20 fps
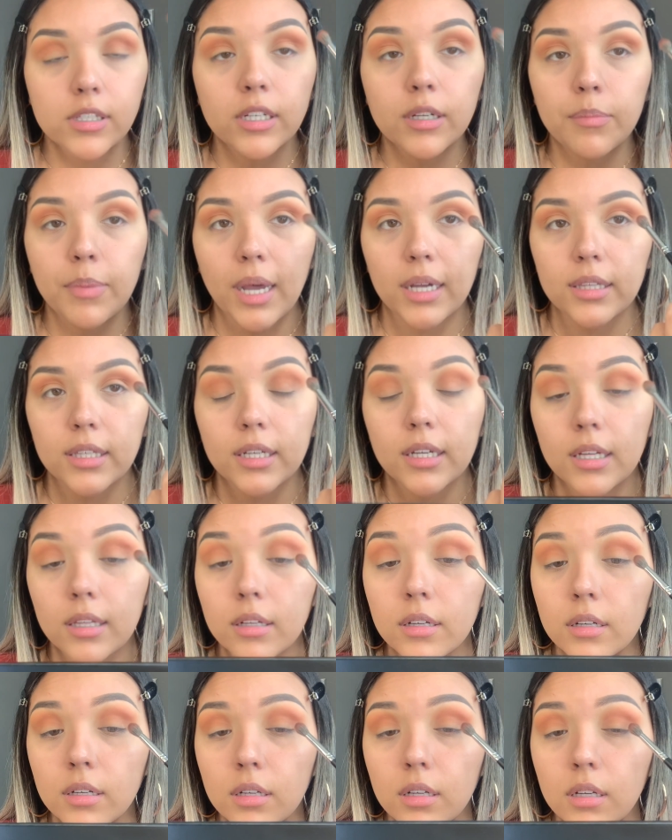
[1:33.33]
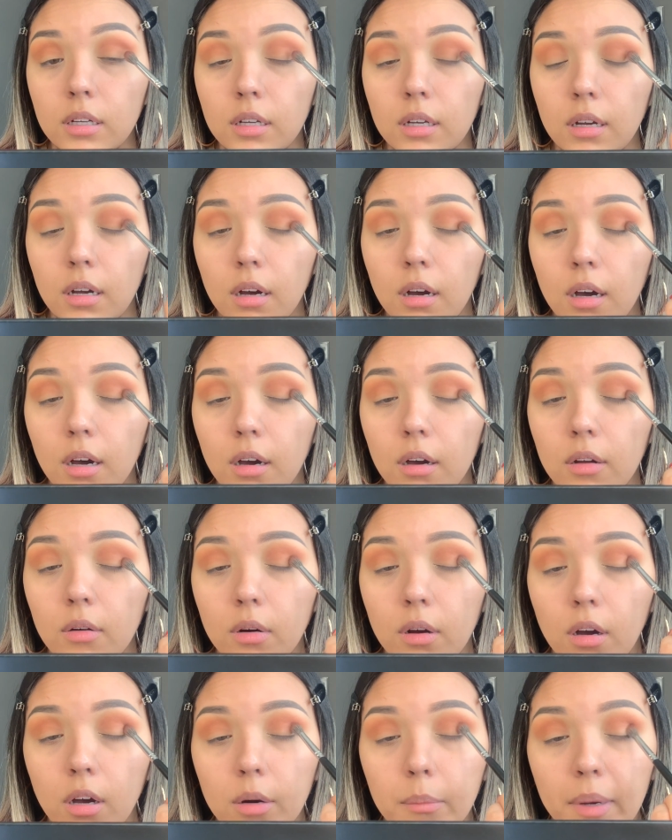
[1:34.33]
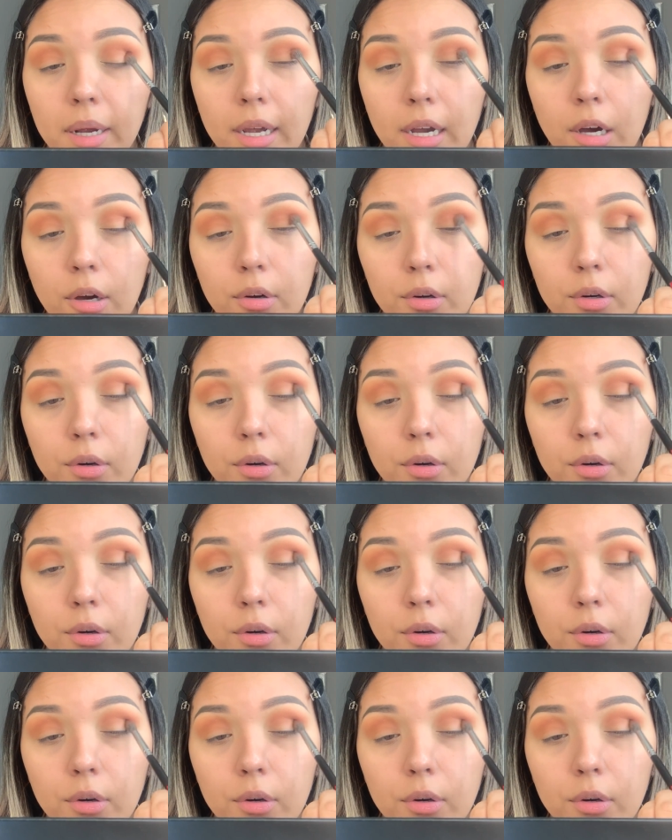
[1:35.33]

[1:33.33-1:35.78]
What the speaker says: gonna pack the color on my outer